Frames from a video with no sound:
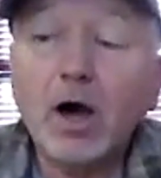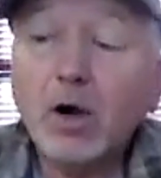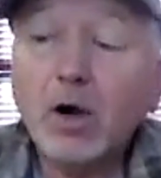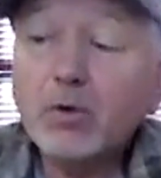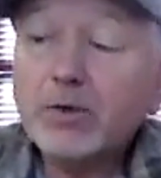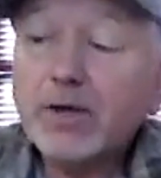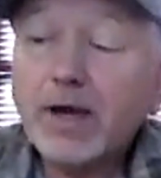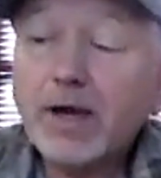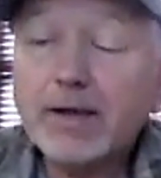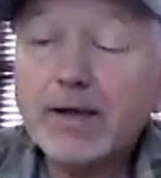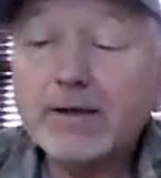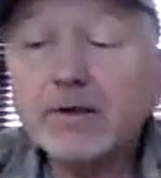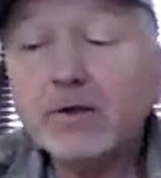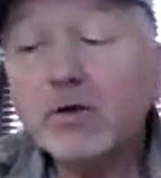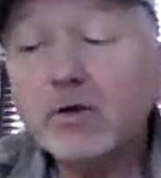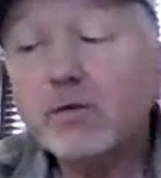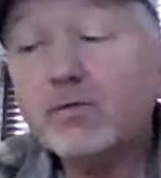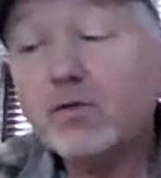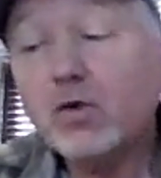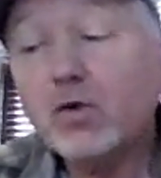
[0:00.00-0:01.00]
Okay,
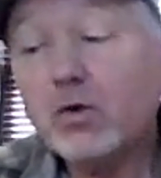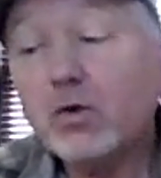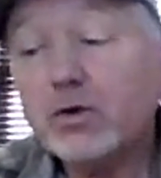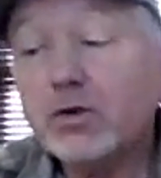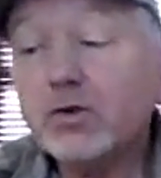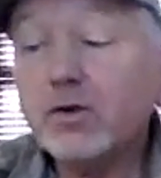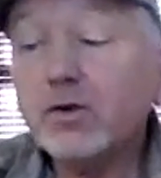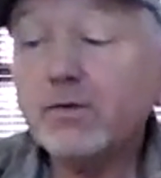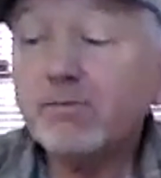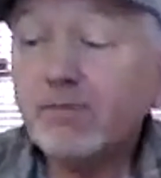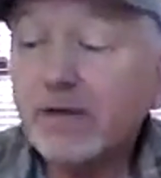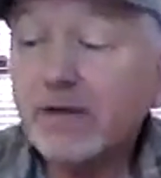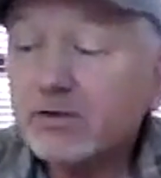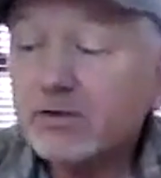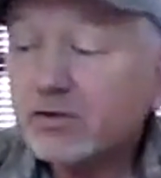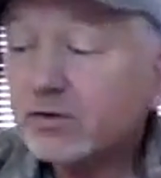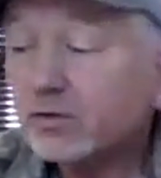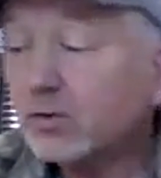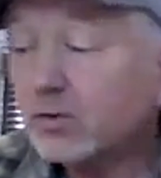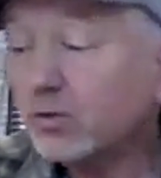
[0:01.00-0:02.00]
you've got your
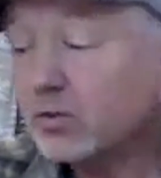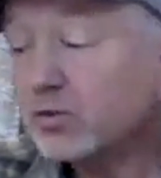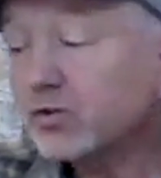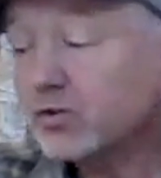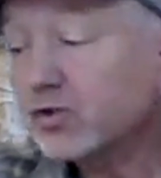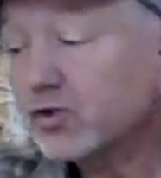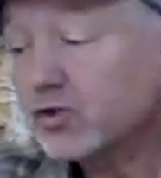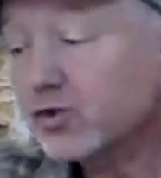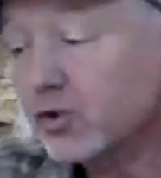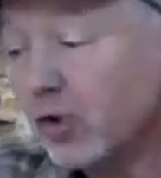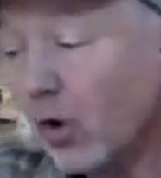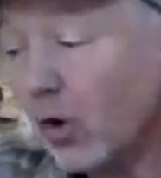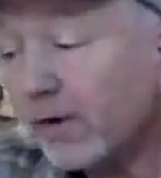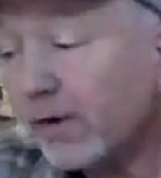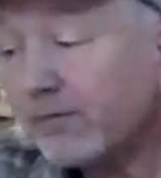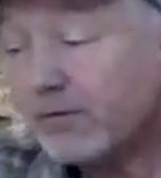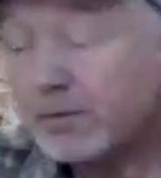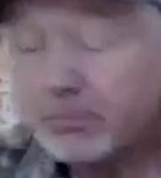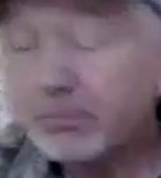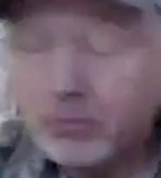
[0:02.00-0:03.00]
conventional
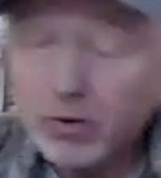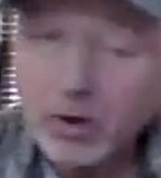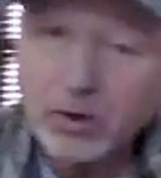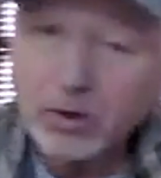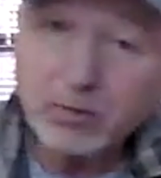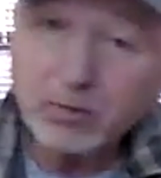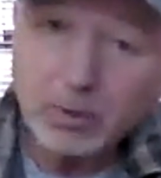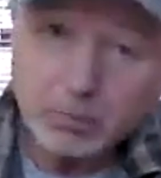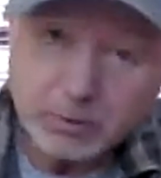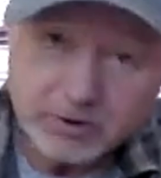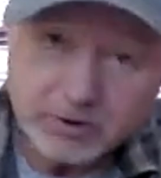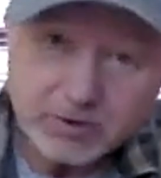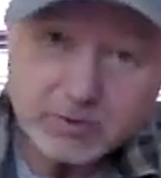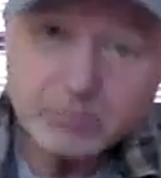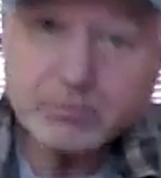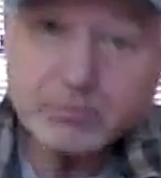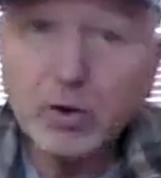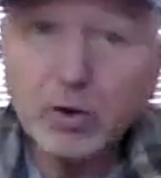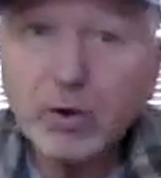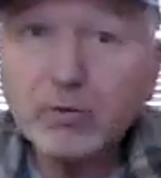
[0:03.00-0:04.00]
diving program, which
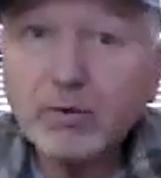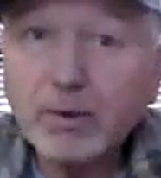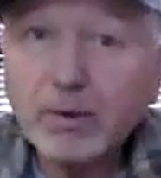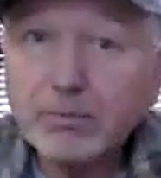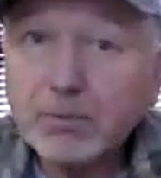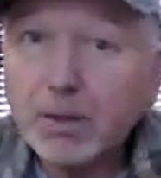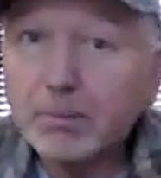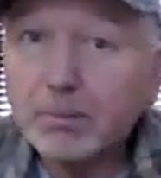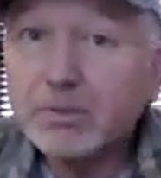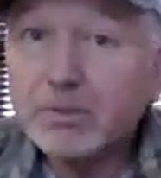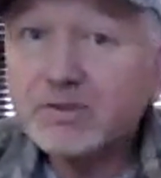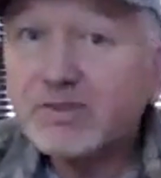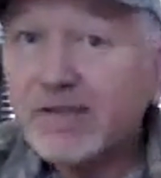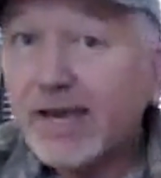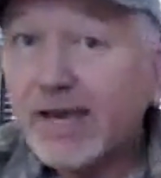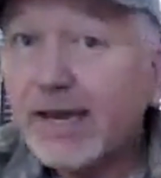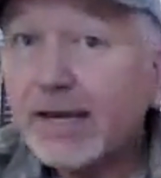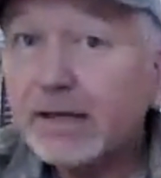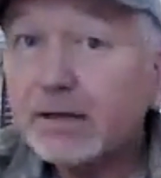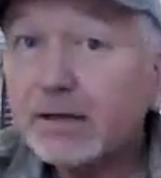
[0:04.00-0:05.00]
is program number
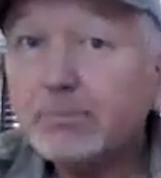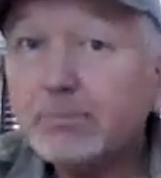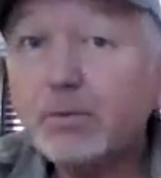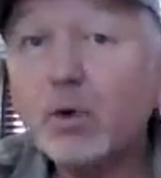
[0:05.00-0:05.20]
10,